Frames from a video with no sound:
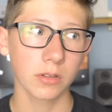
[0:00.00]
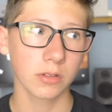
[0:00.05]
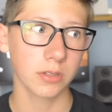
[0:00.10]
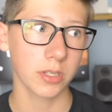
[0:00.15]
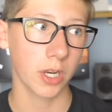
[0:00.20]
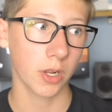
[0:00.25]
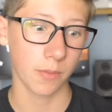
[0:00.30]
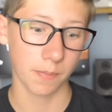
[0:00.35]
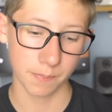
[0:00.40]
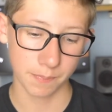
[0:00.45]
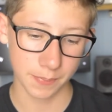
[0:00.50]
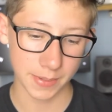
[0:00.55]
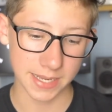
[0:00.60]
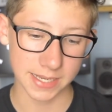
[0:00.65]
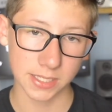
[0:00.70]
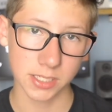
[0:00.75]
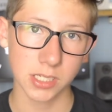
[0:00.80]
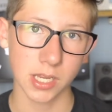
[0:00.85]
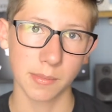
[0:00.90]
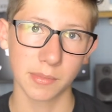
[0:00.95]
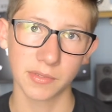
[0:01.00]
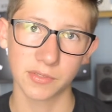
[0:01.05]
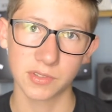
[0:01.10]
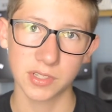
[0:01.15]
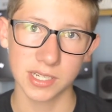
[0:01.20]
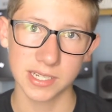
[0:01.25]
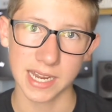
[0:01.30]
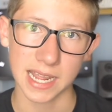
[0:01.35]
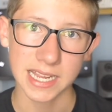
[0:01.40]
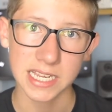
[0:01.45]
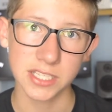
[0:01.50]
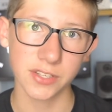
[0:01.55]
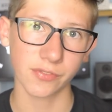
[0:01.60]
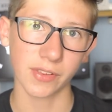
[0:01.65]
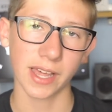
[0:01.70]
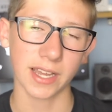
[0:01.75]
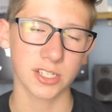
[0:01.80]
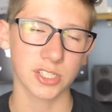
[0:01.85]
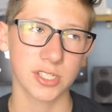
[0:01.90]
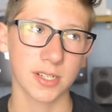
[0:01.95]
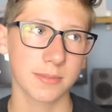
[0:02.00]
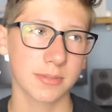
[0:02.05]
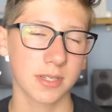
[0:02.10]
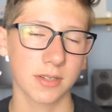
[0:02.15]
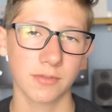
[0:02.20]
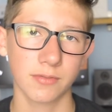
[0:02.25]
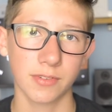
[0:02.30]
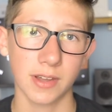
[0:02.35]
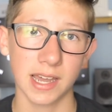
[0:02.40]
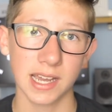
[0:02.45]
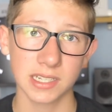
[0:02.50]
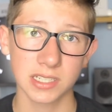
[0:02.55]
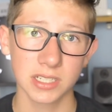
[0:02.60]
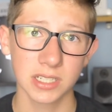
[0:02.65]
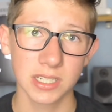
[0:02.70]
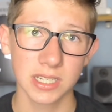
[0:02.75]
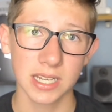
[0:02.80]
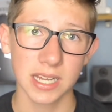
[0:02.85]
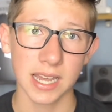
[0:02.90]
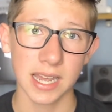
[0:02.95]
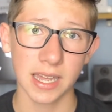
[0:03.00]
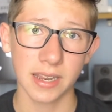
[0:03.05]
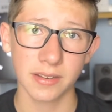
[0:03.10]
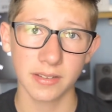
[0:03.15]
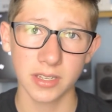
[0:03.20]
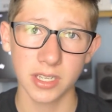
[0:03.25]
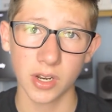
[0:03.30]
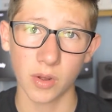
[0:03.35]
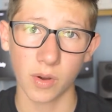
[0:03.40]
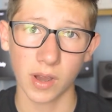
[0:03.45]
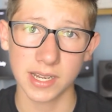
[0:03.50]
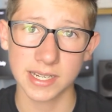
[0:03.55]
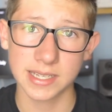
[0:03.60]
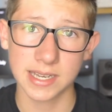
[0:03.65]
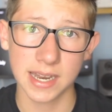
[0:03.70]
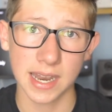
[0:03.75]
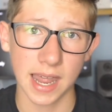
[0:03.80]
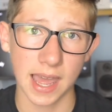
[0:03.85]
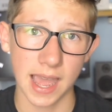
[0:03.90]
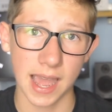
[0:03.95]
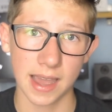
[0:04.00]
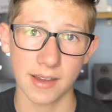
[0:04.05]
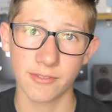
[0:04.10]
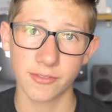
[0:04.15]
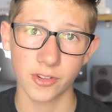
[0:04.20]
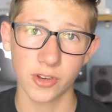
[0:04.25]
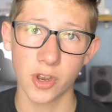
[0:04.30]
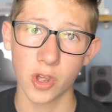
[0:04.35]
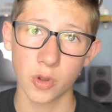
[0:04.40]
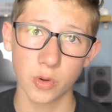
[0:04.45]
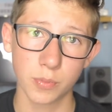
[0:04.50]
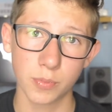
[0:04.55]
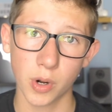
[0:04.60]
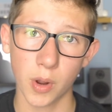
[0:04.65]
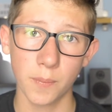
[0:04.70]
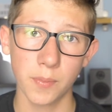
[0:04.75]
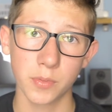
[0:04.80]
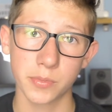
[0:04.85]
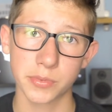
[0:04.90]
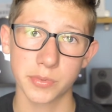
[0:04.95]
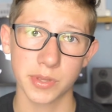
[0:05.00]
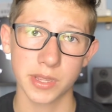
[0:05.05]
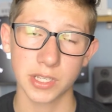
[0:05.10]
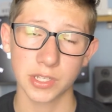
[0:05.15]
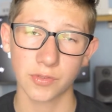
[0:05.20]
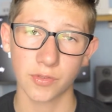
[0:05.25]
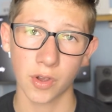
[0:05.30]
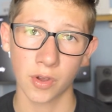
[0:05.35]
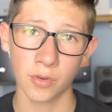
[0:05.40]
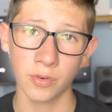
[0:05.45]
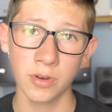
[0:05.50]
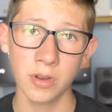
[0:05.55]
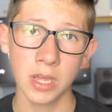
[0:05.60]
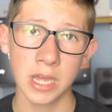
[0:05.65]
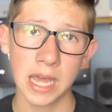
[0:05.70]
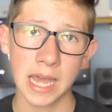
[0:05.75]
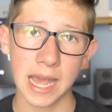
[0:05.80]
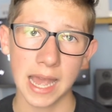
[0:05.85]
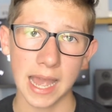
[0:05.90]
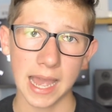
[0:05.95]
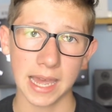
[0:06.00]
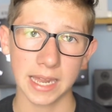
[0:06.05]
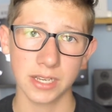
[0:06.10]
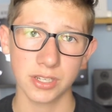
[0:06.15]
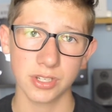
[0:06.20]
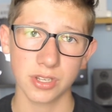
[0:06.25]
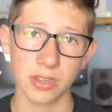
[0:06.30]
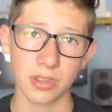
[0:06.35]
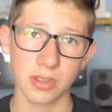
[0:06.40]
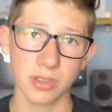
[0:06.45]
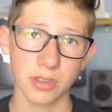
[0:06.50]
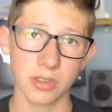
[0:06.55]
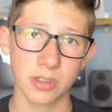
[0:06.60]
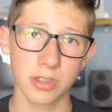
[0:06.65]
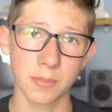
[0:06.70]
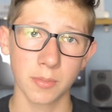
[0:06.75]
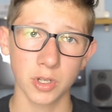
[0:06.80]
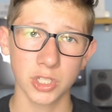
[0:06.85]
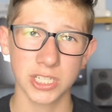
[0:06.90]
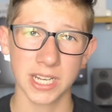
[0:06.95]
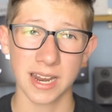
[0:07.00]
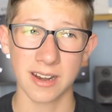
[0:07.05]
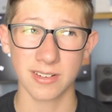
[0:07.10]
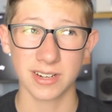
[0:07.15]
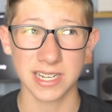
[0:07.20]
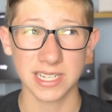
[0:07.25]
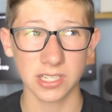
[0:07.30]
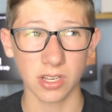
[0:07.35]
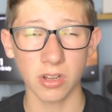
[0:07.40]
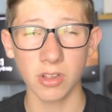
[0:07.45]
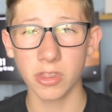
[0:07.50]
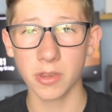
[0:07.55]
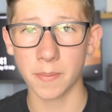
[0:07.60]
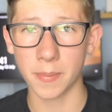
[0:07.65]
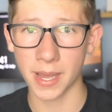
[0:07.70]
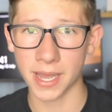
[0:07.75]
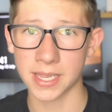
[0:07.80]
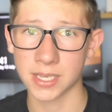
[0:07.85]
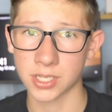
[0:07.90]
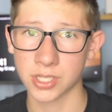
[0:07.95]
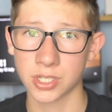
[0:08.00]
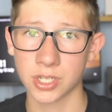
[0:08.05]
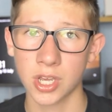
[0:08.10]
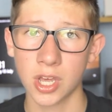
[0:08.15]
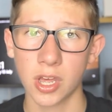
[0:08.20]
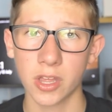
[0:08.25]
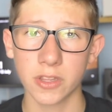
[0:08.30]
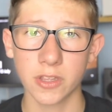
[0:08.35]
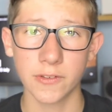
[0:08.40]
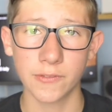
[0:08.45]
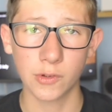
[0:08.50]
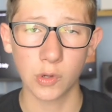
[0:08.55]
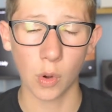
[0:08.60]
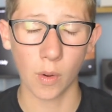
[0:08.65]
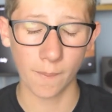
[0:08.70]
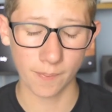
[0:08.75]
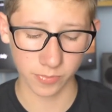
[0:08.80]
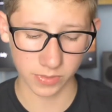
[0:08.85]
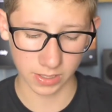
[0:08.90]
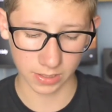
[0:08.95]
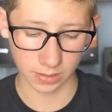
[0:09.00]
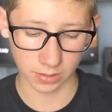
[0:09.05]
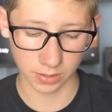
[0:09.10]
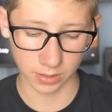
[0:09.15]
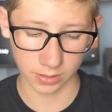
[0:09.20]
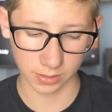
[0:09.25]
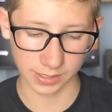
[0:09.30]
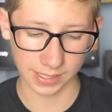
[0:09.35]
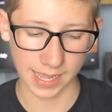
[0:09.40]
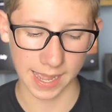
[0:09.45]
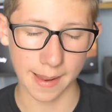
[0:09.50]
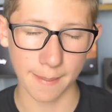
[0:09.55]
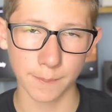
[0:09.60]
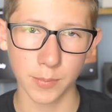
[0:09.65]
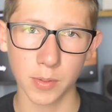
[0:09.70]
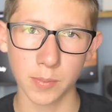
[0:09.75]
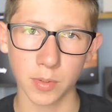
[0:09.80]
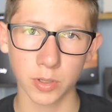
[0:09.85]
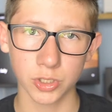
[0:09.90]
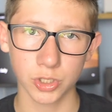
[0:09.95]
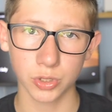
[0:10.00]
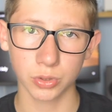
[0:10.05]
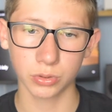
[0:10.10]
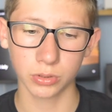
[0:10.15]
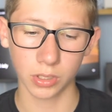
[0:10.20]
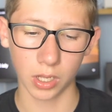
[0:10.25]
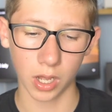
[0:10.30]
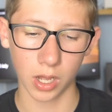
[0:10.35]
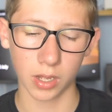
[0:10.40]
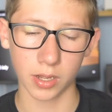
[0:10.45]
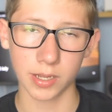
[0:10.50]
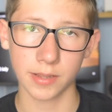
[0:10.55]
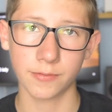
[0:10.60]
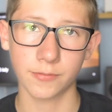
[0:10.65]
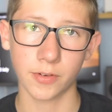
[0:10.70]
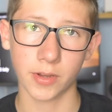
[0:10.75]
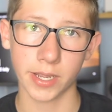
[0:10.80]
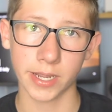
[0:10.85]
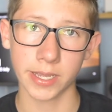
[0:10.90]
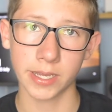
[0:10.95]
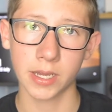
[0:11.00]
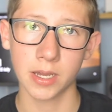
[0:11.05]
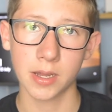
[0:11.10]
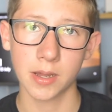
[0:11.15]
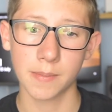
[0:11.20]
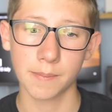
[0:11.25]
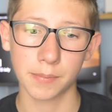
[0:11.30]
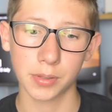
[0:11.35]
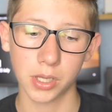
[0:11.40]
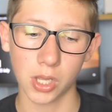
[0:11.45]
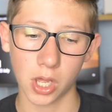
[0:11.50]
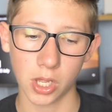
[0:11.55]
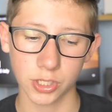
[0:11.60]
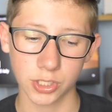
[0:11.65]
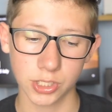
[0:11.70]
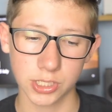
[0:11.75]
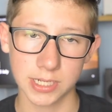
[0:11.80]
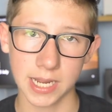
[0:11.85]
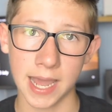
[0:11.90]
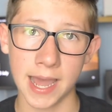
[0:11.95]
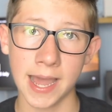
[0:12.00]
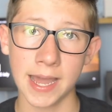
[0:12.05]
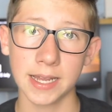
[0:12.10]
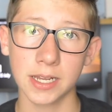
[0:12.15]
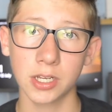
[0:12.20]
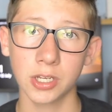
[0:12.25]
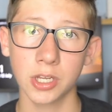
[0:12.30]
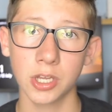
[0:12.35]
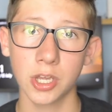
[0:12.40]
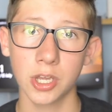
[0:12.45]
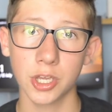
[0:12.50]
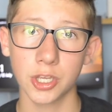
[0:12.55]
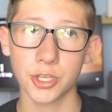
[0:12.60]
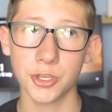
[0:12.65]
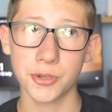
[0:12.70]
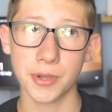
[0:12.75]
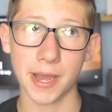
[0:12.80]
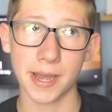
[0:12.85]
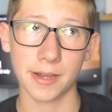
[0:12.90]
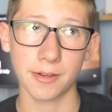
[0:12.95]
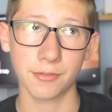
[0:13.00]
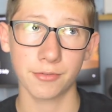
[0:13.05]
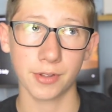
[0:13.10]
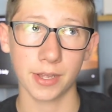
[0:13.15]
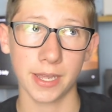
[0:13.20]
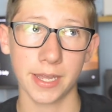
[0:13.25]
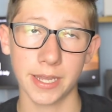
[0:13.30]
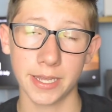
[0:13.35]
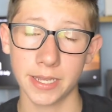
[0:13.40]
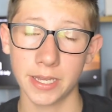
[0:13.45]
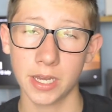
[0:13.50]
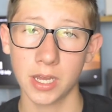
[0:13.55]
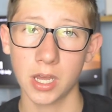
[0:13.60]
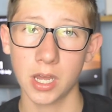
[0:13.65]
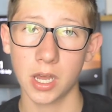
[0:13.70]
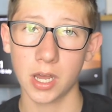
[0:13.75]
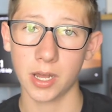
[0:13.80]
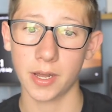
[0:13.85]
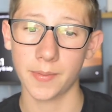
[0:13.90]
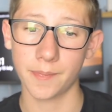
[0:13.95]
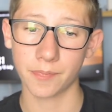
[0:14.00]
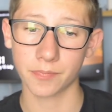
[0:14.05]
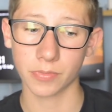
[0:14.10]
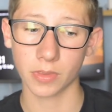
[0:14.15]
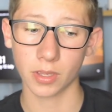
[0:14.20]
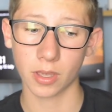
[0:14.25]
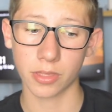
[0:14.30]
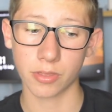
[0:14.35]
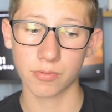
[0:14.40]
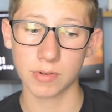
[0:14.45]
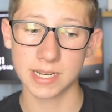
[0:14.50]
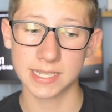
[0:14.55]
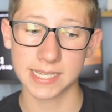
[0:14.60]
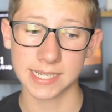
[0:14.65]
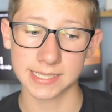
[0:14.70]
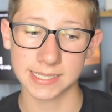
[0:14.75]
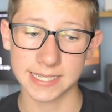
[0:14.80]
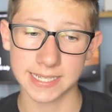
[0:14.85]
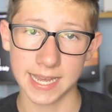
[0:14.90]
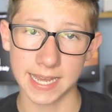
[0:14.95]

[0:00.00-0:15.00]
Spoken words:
you know, beats some of today's flagships, in fact. And you know, I have no problems with this phone, and the modularities aren't the best. You've got a camera module, a Hi-Fi Plus stack, you have a 360